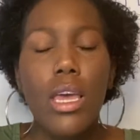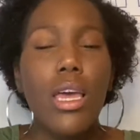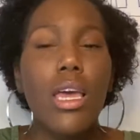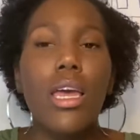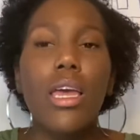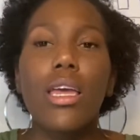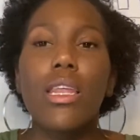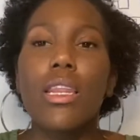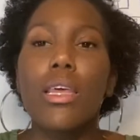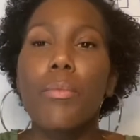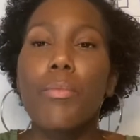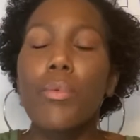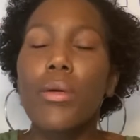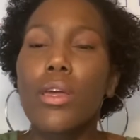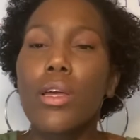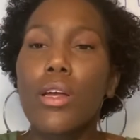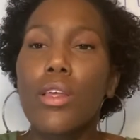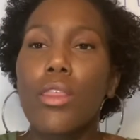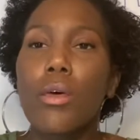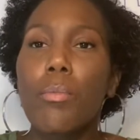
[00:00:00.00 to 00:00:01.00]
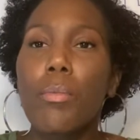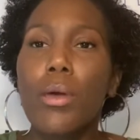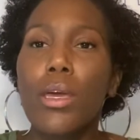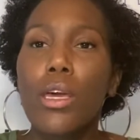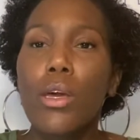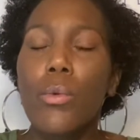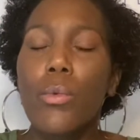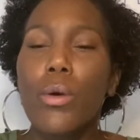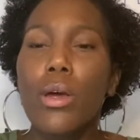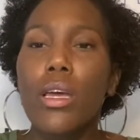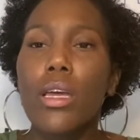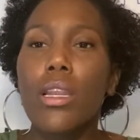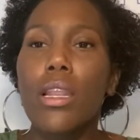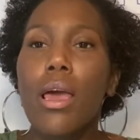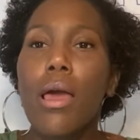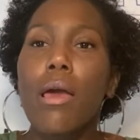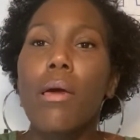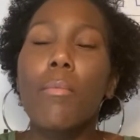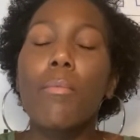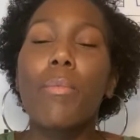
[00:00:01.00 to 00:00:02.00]
And in Pierre the Penguin,
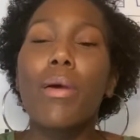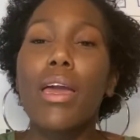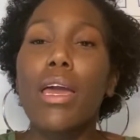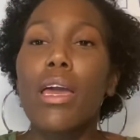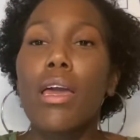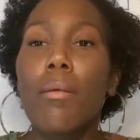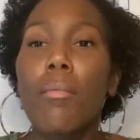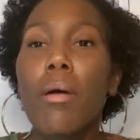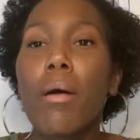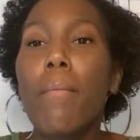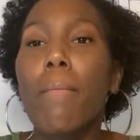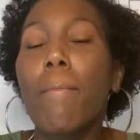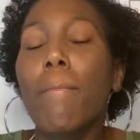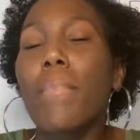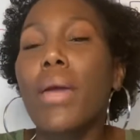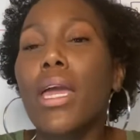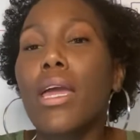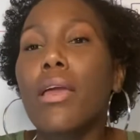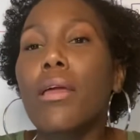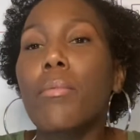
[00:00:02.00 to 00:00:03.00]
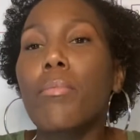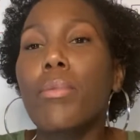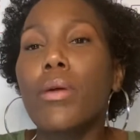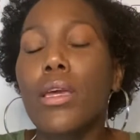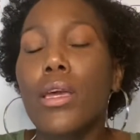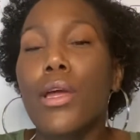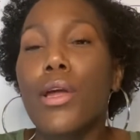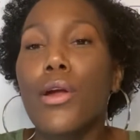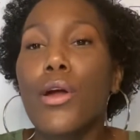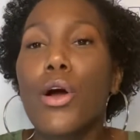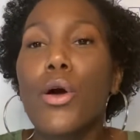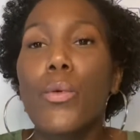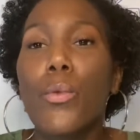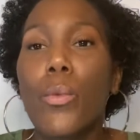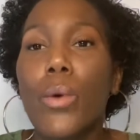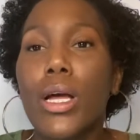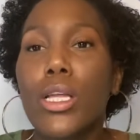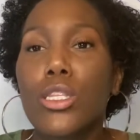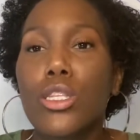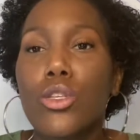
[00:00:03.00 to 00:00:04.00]
Pam made Pierre a
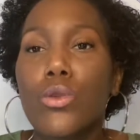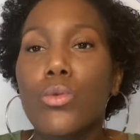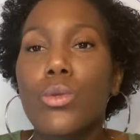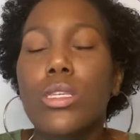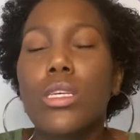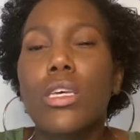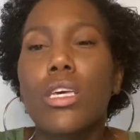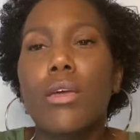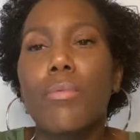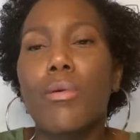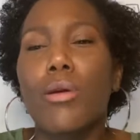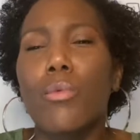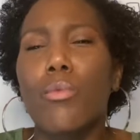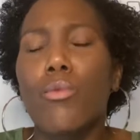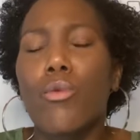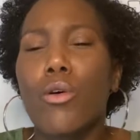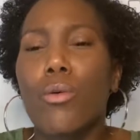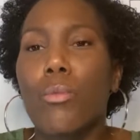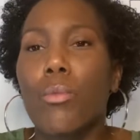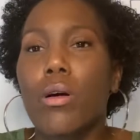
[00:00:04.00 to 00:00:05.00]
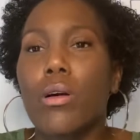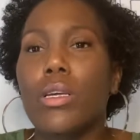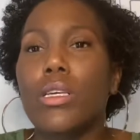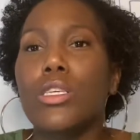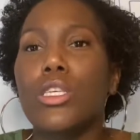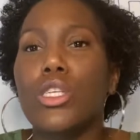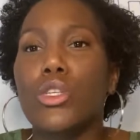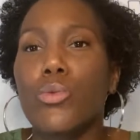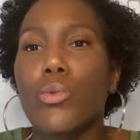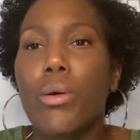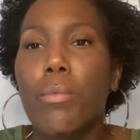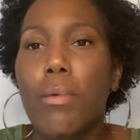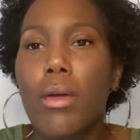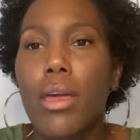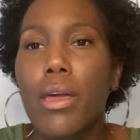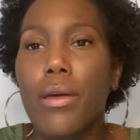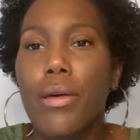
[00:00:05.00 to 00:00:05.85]
wetsuit to keep him warm while he's swimming.